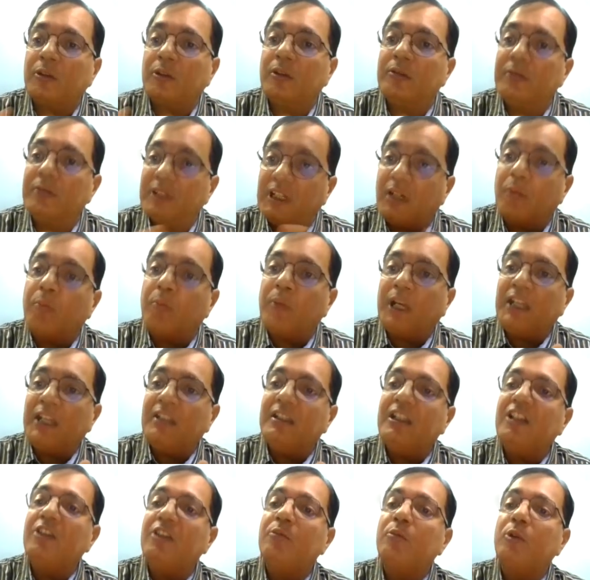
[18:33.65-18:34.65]
So if we
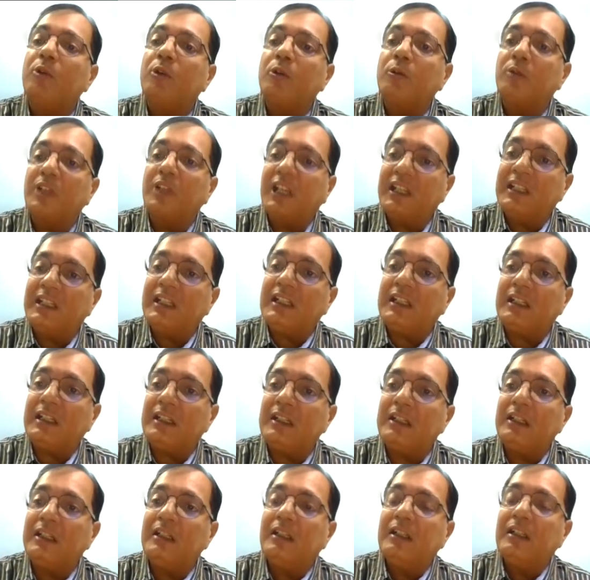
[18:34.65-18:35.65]
combine these put
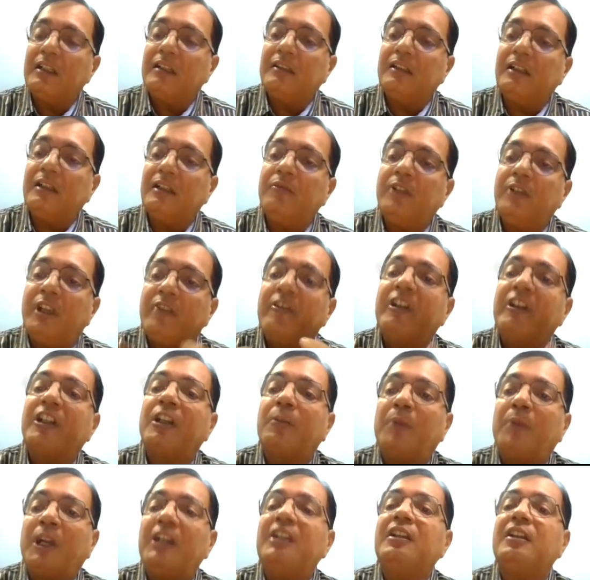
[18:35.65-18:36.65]
together, then we have a
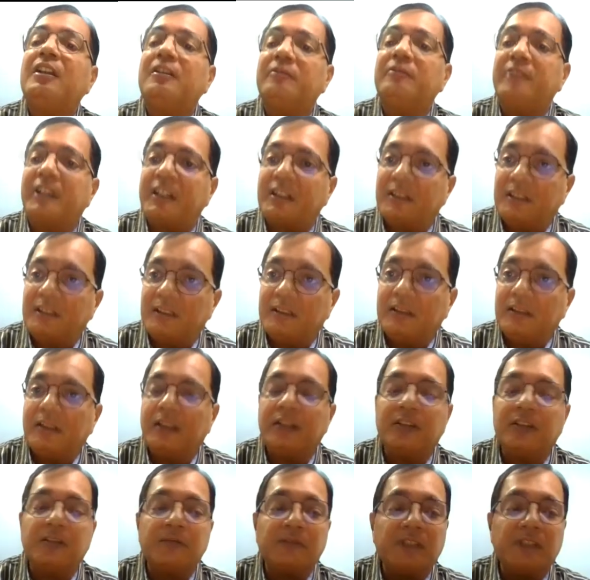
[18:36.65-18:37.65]
dramatic effect
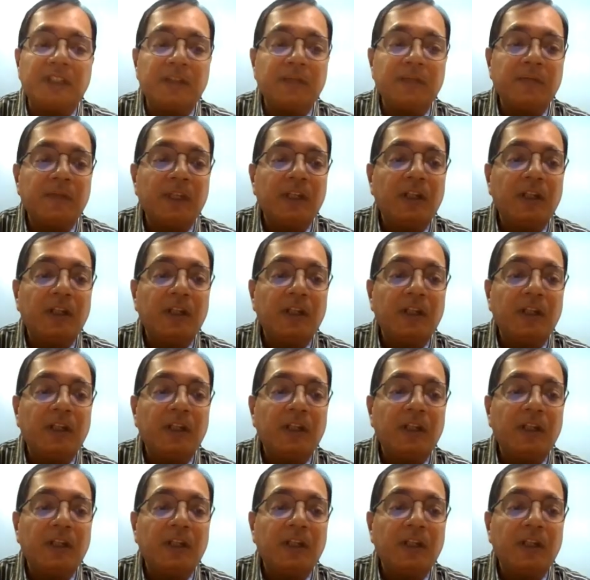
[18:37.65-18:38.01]
in a way.